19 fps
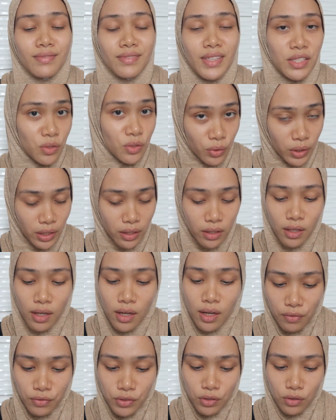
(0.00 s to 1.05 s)
that's okay.
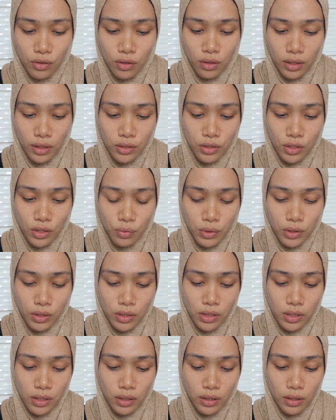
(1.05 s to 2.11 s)
After all, I just want to
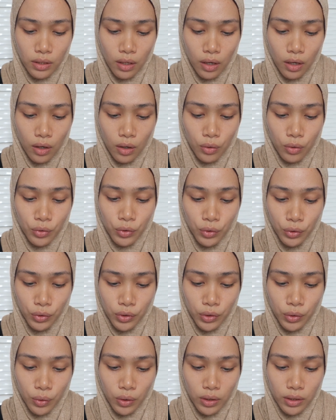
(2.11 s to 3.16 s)
see how good
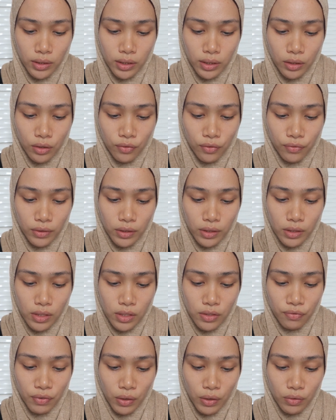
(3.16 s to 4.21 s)
the quality of
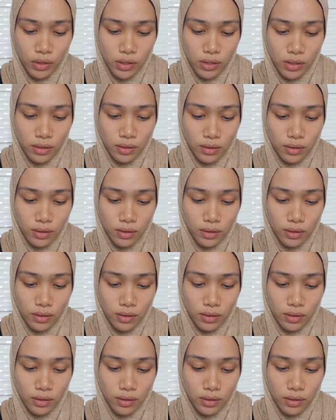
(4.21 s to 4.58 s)
this foundation.